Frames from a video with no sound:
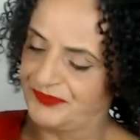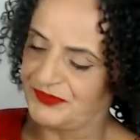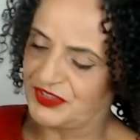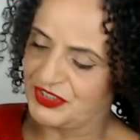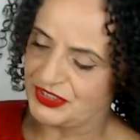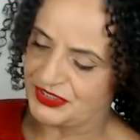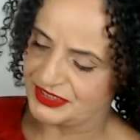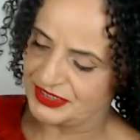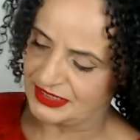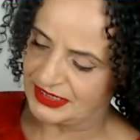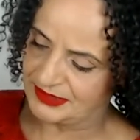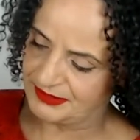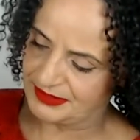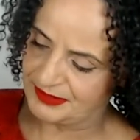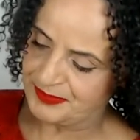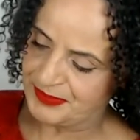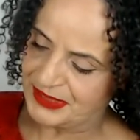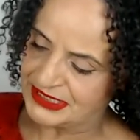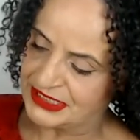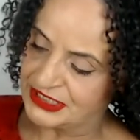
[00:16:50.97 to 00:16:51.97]
Just
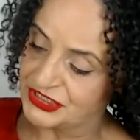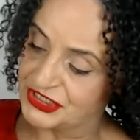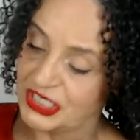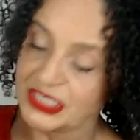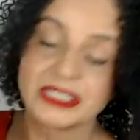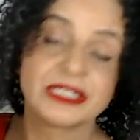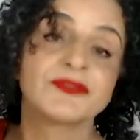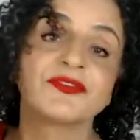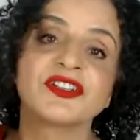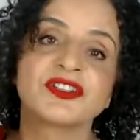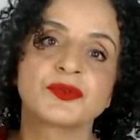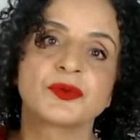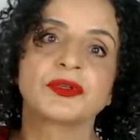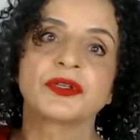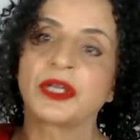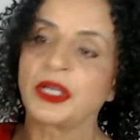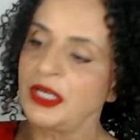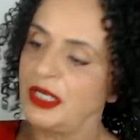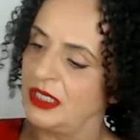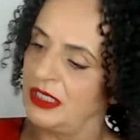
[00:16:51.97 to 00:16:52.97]
pin each individual
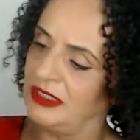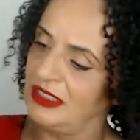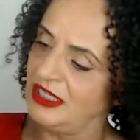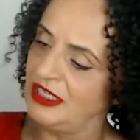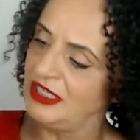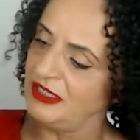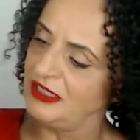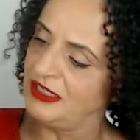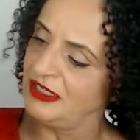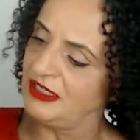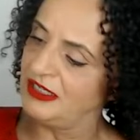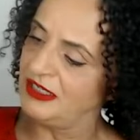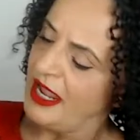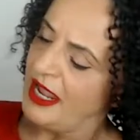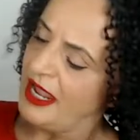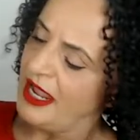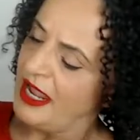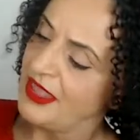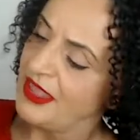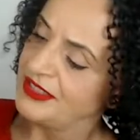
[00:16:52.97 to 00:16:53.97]
curl up.
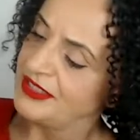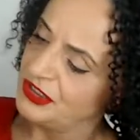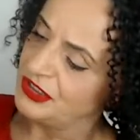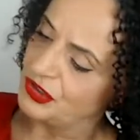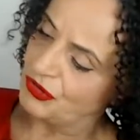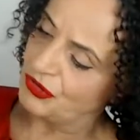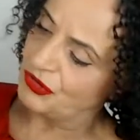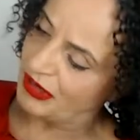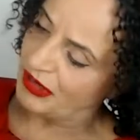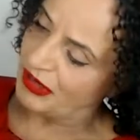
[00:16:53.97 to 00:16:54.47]
And then you